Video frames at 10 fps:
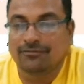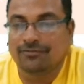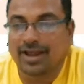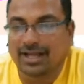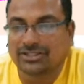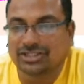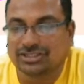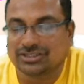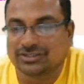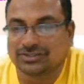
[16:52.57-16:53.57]

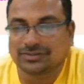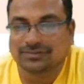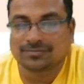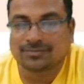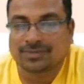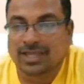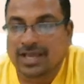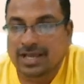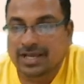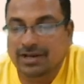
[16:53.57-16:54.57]
refraction
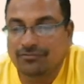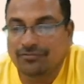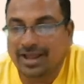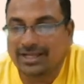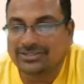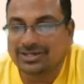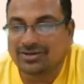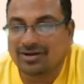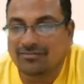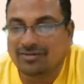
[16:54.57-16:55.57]
refraction of